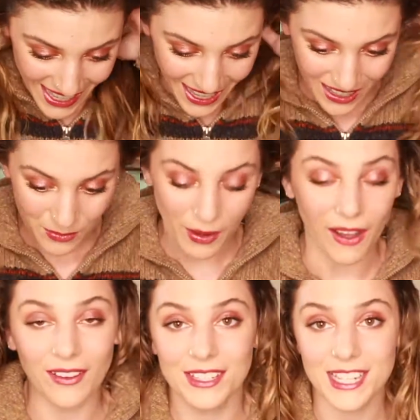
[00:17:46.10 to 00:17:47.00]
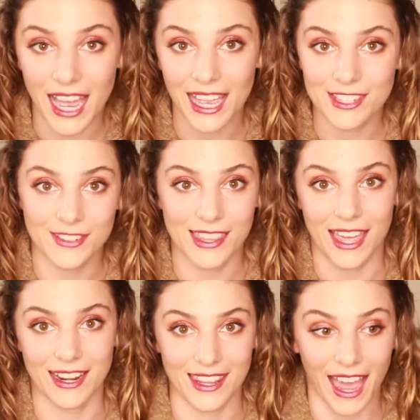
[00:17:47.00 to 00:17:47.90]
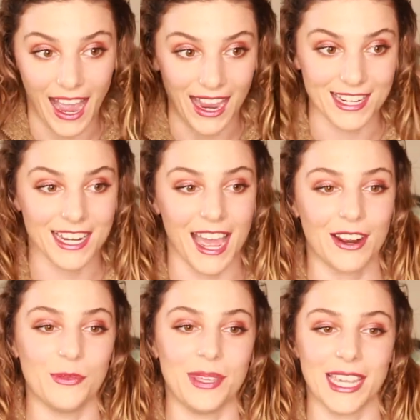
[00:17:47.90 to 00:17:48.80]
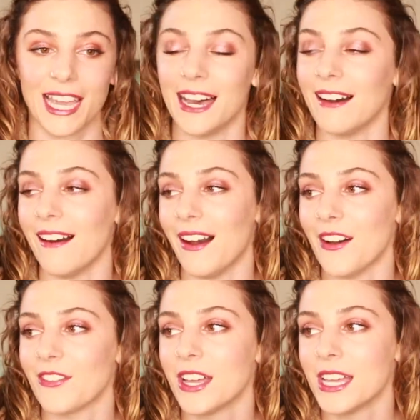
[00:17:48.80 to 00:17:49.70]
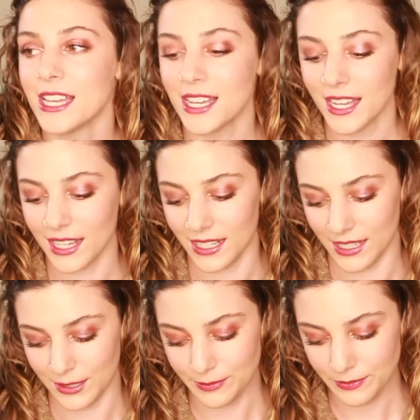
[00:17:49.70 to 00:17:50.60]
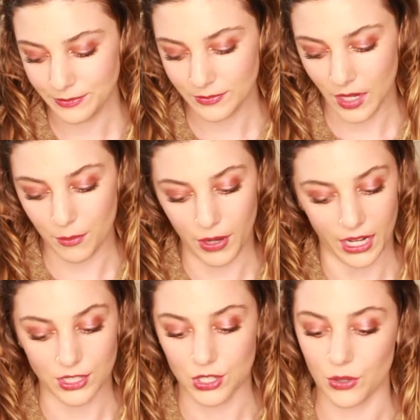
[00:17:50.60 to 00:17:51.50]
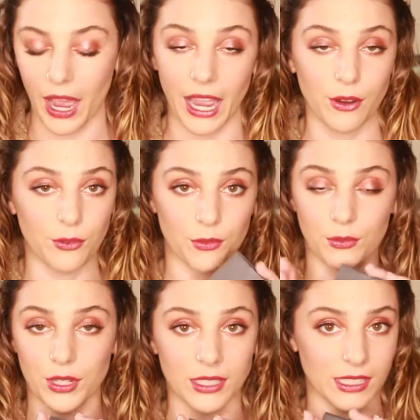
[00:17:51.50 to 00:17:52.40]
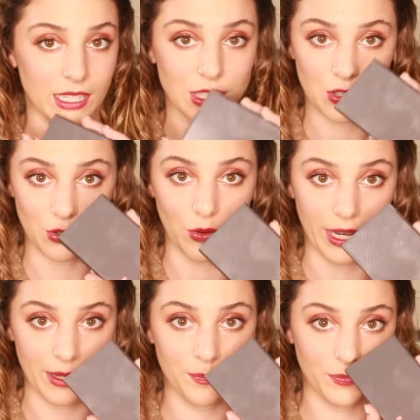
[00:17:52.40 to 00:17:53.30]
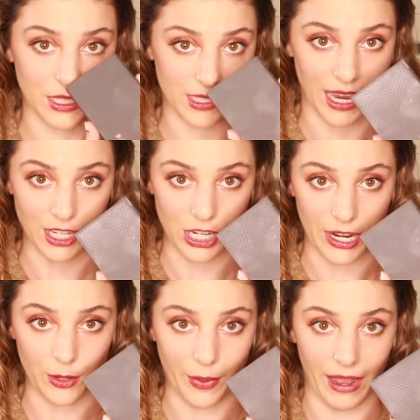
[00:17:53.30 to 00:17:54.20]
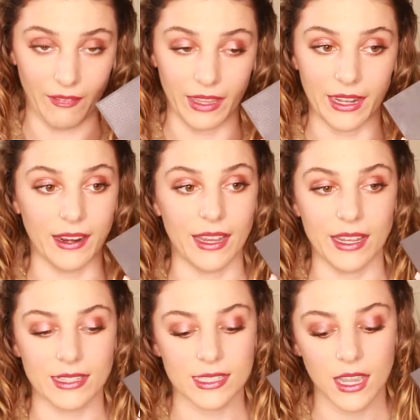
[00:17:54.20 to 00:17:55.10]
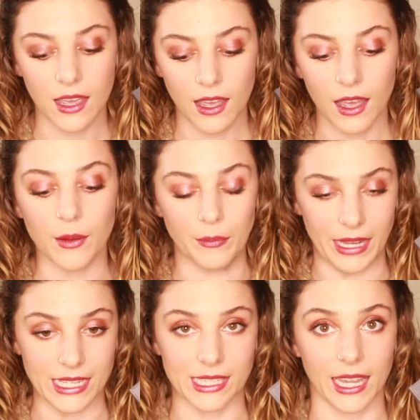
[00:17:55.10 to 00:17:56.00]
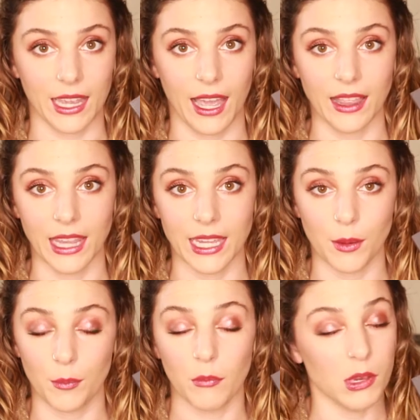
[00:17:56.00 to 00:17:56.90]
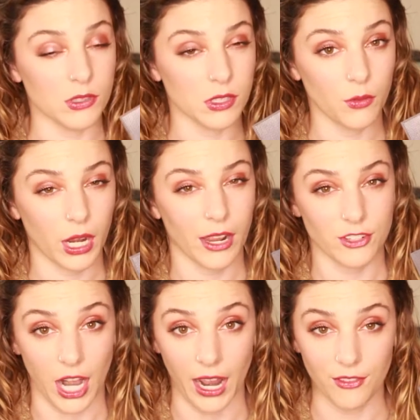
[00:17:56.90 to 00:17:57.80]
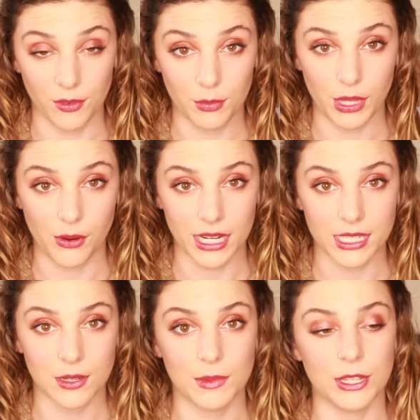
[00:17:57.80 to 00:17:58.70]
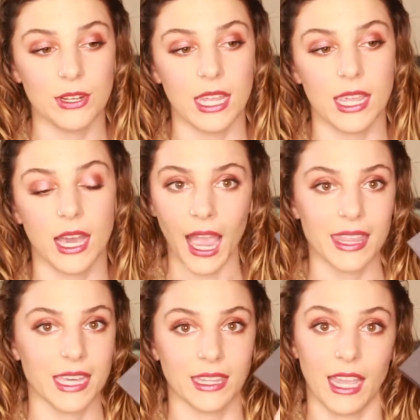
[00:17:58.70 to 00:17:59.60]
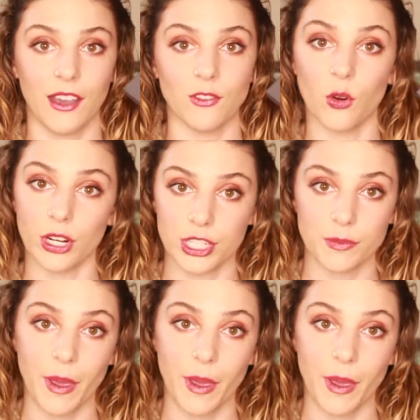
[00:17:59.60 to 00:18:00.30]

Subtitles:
I apologize for the end of the eyeshadow being cut off, but I really enjoy this eyeshadow palette. It's amazing. I like most of what I've tried from PYT Beauty. I think they have gorgeous